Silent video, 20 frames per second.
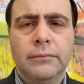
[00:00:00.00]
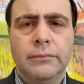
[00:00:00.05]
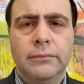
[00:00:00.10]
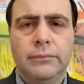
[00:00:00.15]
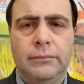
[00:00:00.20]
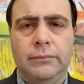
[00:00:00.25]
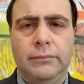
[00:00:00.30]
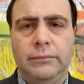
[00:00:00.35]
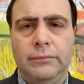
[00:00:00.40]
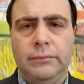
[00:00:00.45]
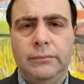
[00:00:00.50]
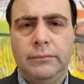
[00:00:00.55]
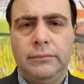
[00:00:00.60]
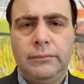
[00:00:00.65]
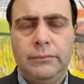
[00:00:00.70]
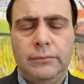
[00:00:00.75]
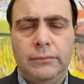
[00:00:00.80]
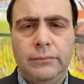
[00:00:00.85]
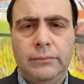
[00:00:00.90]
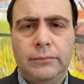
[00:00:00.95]

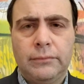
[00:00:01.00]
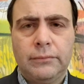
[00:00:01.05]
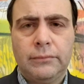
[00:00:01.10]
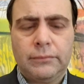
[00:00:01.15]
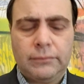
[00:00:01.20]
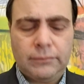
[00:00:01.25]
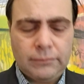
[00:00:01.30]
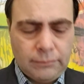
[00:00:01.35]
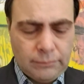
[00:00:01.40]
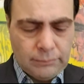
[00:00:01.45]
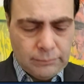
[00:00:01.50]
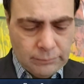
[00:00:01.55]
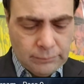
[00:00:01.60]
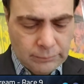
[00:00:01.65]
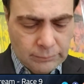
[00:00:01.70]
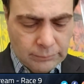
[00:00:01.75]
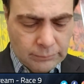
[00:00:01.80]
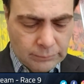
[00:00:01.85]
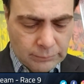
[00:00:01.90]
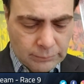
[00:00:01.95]

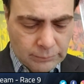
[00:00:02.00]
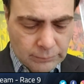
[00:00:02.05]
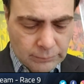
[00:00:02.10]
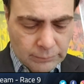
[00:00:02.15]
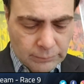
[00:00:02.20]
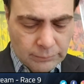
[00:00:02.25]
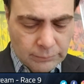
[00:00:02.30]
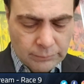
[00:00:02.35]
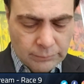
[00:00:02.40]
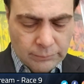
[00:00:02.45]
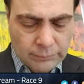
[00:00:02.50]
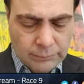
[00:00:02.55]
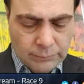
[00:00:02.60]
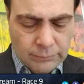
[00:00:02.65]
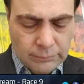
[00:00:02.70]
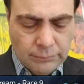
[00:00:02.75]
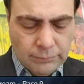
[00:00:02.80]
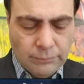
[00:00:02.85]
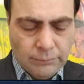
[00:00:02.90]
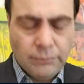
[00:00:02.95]

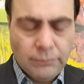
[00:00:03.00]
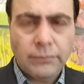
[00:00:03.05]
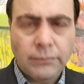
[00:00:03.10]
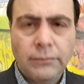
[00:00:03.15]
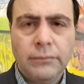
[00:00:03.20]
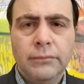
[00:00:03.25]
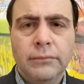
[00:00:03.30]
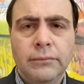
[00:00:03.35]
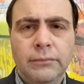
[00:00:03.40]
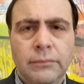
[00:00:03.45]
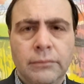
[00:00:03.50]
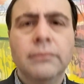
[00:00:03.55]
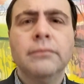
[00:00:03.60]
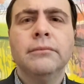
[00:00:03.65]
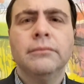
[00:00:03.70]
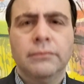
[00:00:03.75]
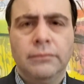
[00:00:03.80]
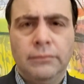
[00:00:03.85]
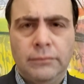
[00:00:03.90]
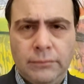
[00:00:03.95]

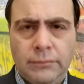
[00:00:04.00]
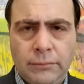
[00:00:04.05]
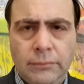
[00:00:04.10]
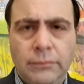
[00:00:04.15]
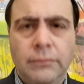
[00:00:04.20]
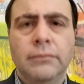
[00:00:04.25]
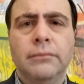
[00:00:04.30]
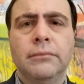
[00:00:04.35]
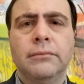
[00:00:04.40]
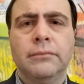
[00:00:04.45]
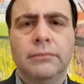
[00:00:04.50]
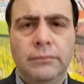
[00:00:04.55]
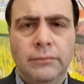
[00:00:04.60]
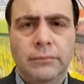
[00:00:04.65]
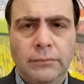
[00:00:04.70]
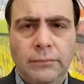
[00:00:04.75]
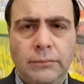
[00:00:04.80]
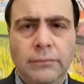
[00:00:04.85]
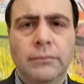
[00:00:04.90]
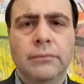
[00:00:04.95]

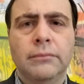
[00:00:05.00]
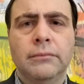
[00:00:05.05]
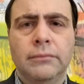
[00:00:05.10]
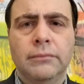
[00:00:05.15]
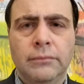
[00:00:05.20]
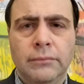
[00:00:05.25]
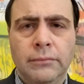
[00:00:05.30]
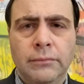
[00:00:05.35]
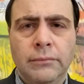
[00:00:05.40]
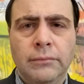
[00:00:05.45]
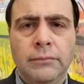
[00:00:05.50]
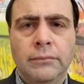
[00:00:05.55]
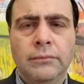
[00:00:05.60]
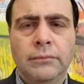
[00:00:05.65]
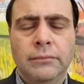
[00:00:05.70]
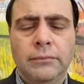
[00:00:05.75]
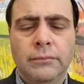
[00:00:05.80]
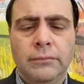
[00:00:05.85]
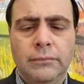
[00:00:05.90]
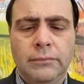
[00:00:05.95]

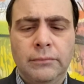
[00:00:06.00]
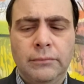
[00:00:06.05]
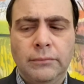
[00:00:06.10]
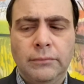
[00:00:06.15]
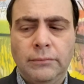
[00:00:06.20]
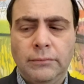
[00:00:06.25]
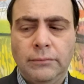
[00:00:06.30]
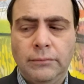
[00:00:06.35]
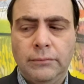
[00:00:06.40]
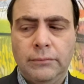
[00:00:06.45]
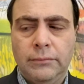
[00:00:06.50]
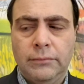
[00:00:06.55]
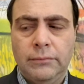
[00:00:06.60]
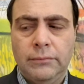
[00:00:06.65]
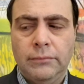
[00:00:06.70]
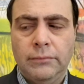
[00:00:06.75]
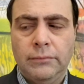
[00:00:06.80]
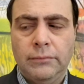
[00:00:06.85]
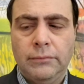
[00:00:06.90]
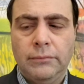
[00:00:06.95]

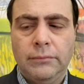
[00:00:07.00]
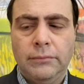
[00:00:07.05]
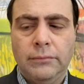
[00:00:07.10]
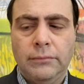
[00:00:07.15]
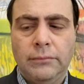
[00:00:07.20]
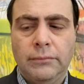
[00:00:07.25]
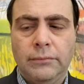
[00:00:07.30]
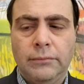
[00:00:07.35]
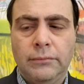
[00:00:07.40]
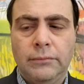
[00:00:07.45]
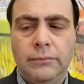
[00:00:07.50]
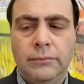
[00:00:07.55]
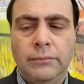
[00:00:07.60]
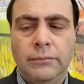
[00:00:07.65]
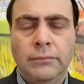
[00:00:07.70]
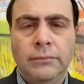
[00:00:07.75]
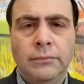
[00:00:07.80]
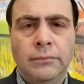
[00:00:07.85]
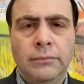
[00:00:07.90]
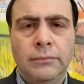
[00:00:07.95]

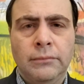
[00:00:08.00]
The person shown says nothing.